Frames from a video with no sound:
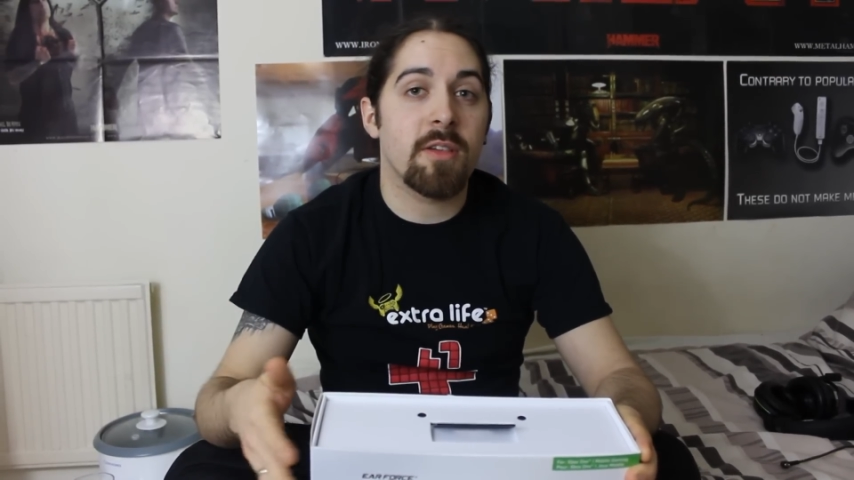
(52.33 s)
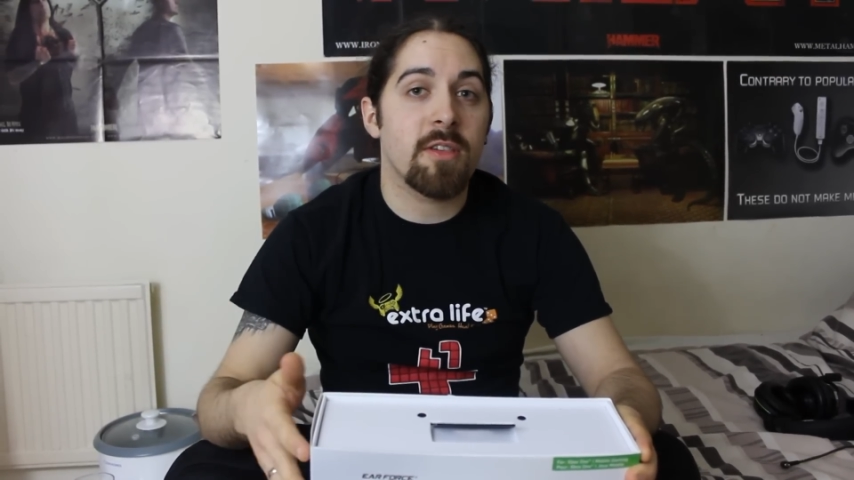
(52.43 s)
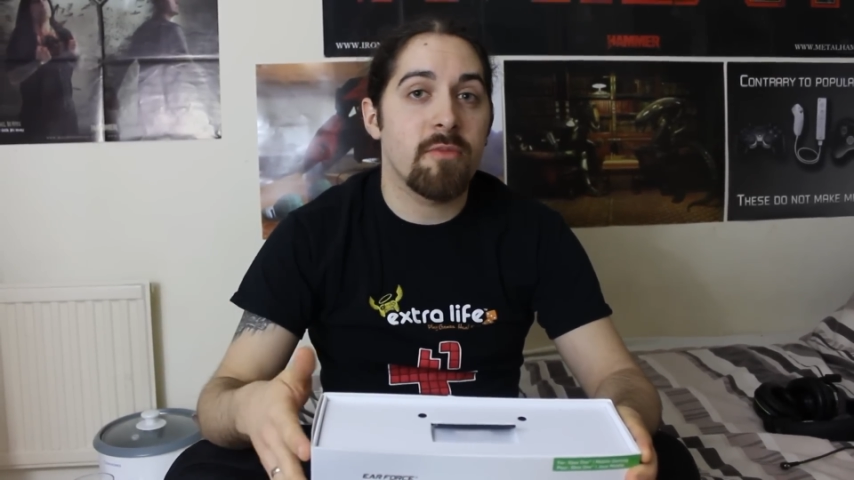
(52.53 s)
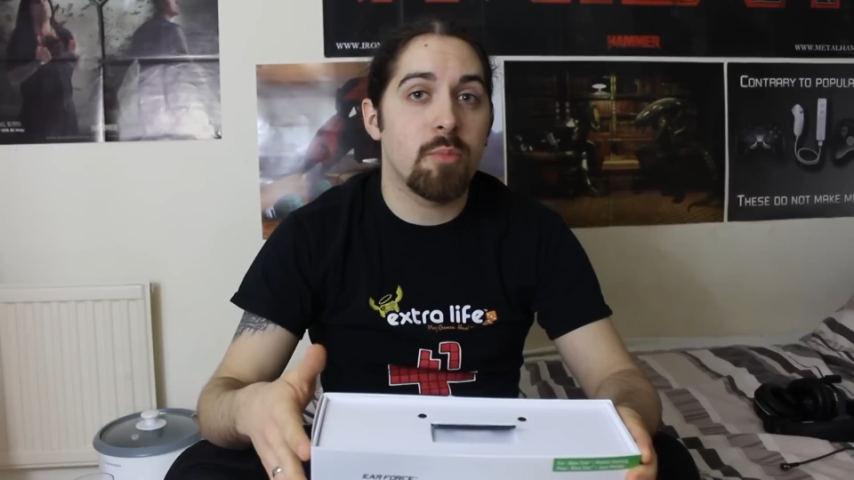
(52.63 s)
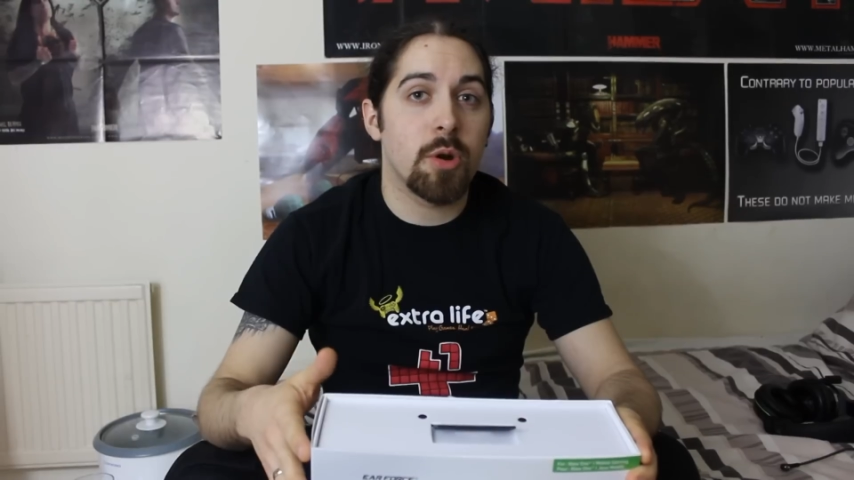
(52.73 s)
has
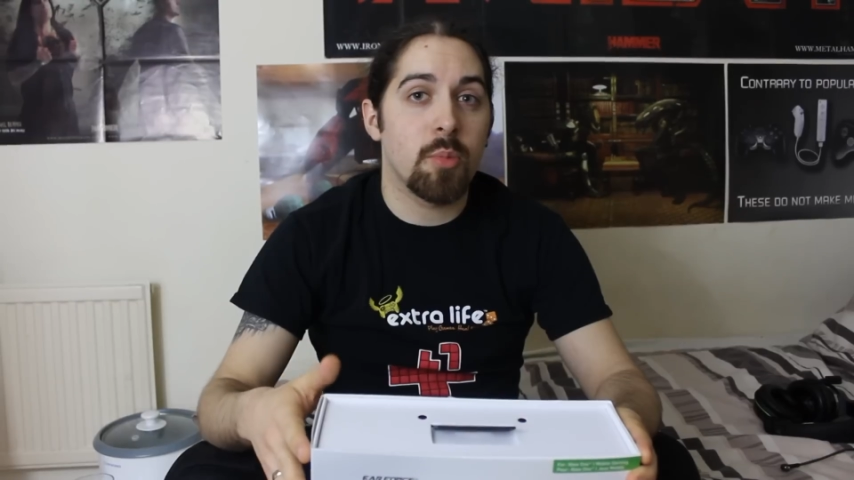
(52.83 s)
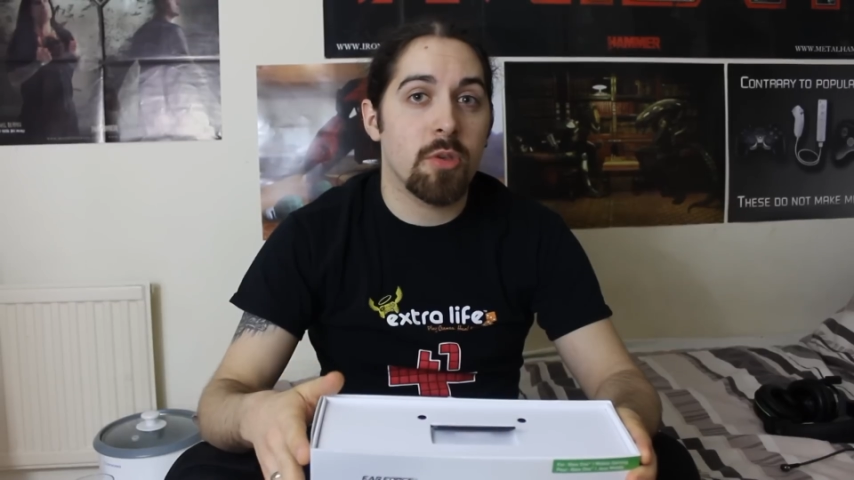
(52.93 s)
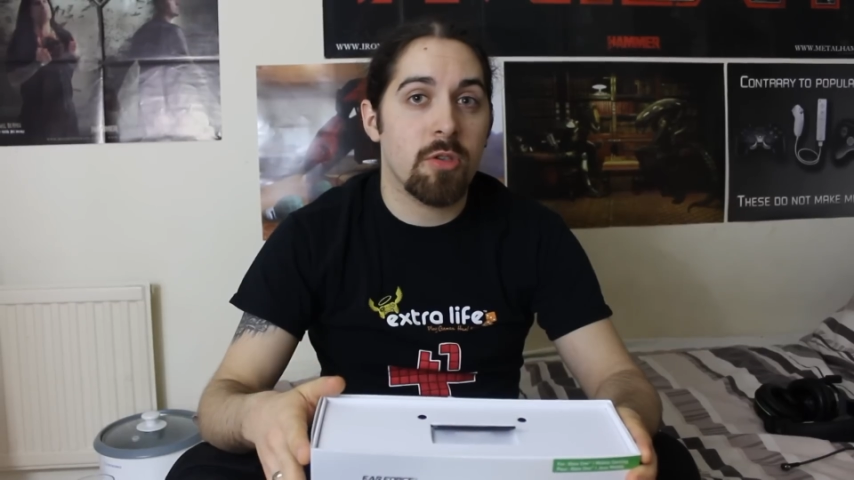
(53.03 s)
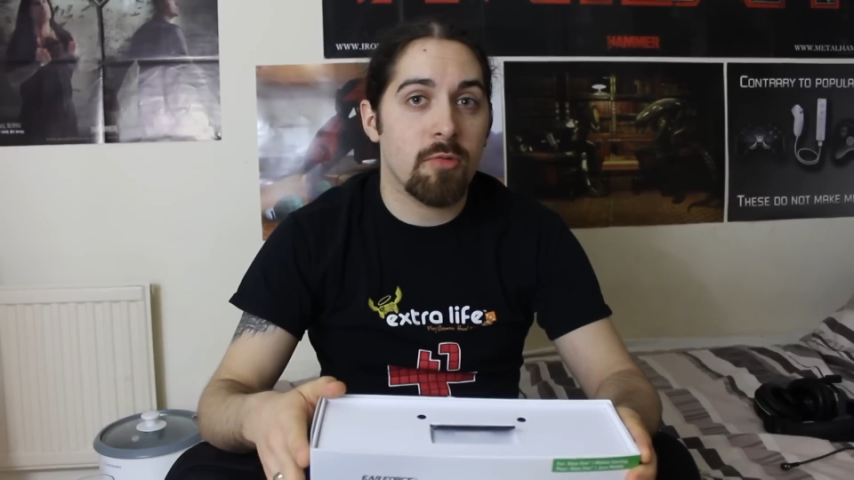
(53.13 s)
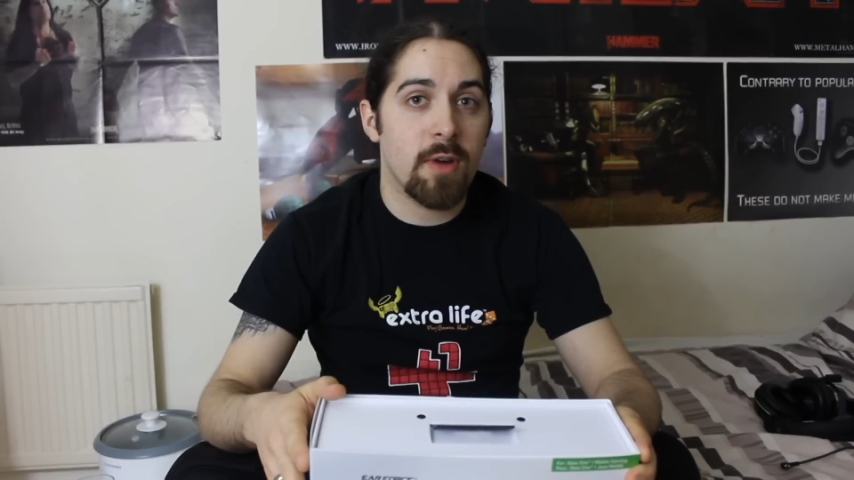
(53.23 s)

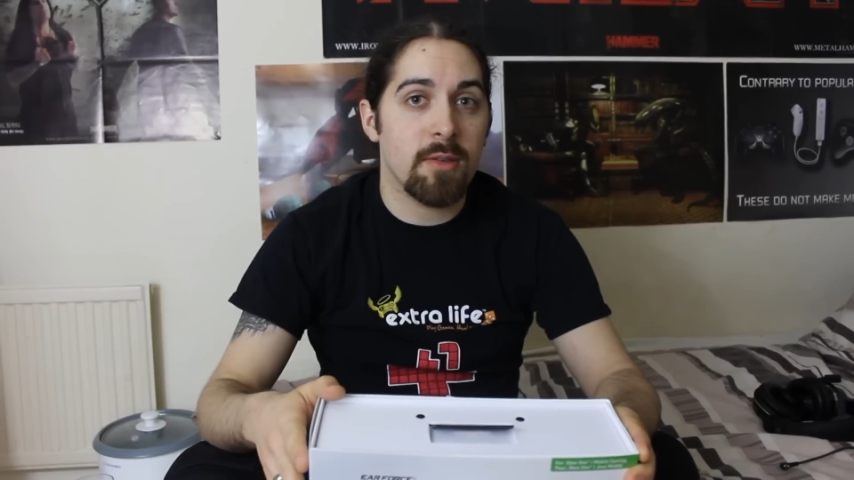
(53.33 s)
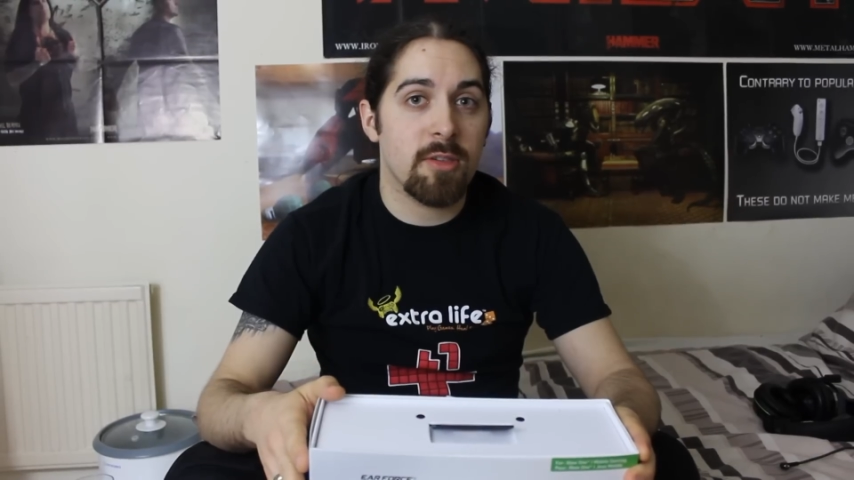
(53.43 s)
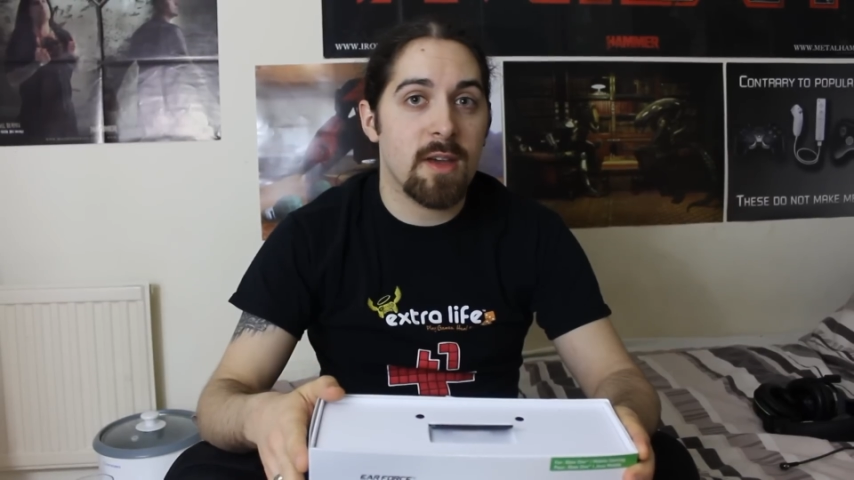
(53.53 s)
7.1 surround